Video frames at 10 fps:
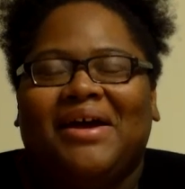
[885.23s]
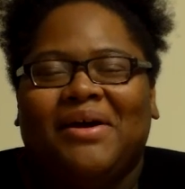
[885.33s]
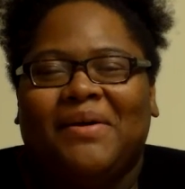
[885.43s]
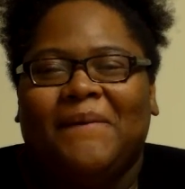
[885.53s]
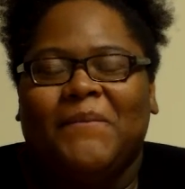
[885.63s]

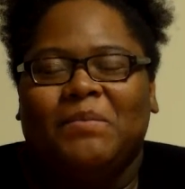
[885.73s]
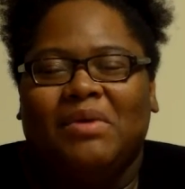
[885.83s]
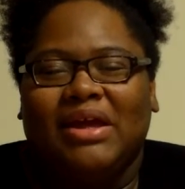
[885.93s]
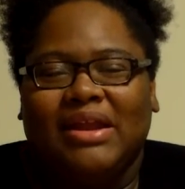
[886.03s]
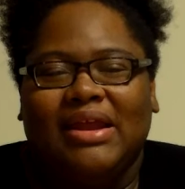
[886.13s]

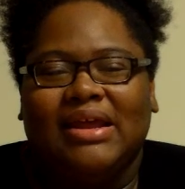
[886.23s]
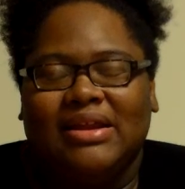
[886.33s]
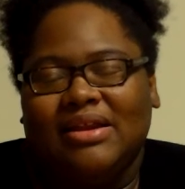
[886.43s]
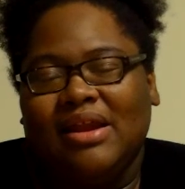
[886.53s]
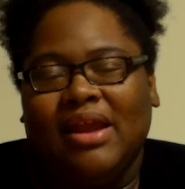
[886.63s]

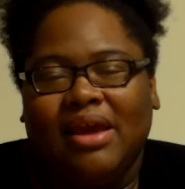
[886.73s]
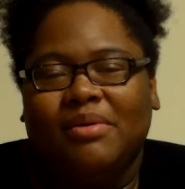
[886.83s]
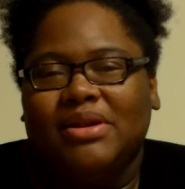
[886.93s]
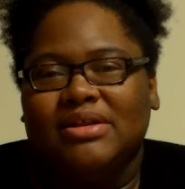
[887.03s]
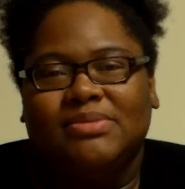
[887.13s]
And
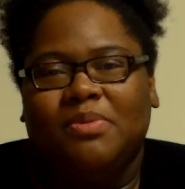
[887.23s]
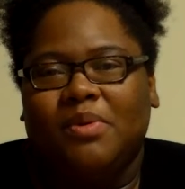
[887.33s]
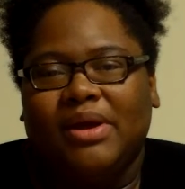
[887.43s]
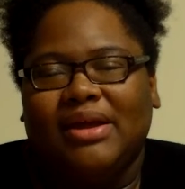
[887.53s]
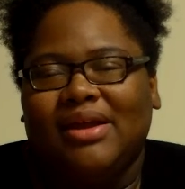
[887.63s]
now at this
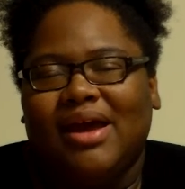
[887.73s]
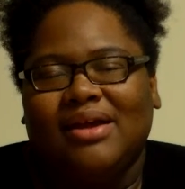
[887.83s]
point,